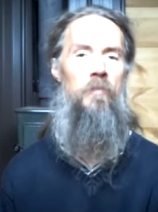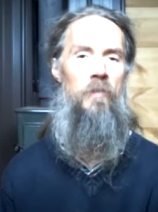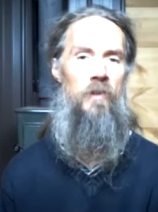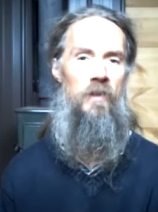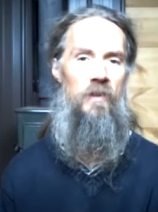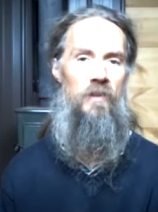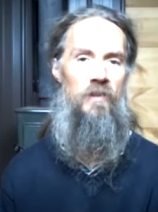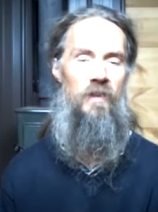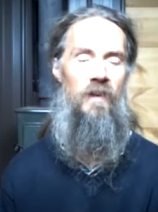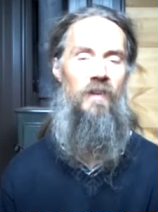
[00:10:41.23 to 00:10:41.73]
a
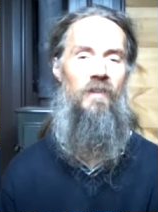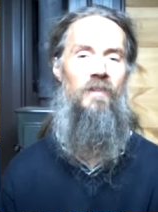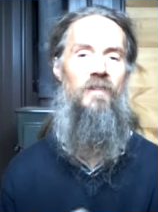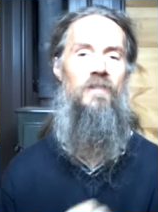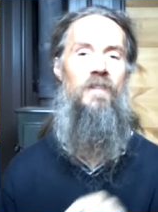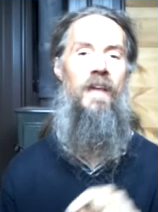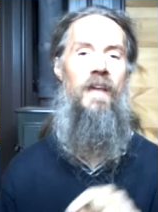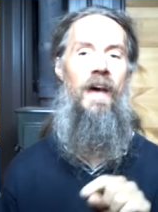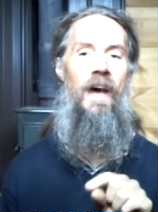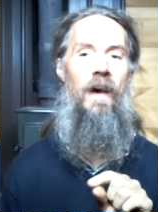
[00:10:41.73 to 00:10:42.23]
million
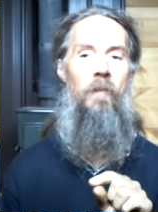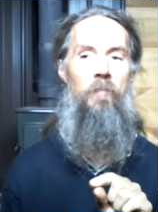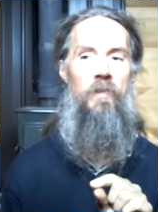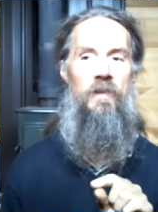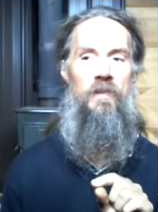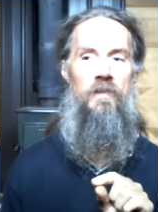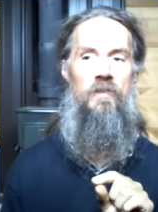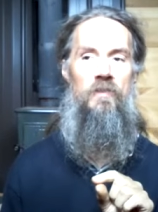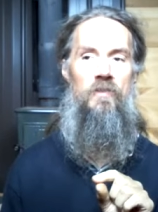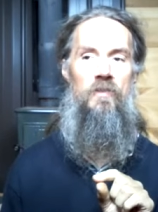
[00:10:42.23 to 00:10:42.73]
dollars the
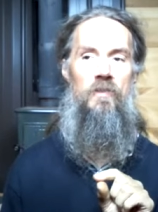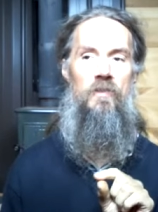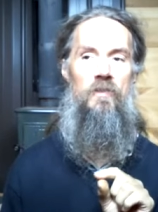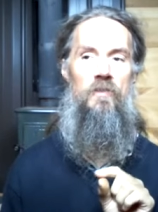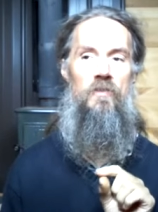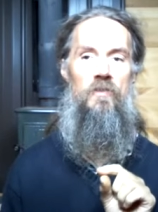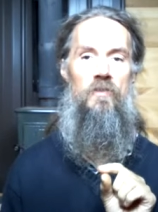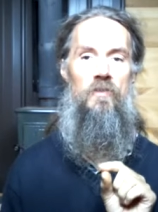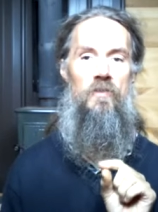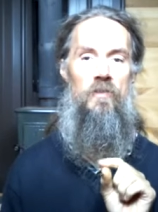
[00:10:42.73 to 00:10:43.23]
happiness
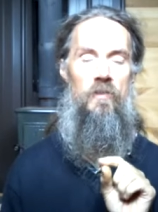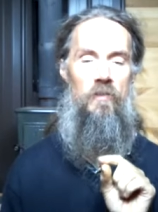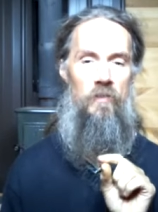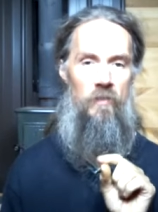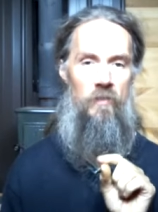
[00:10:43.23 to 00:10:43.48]
is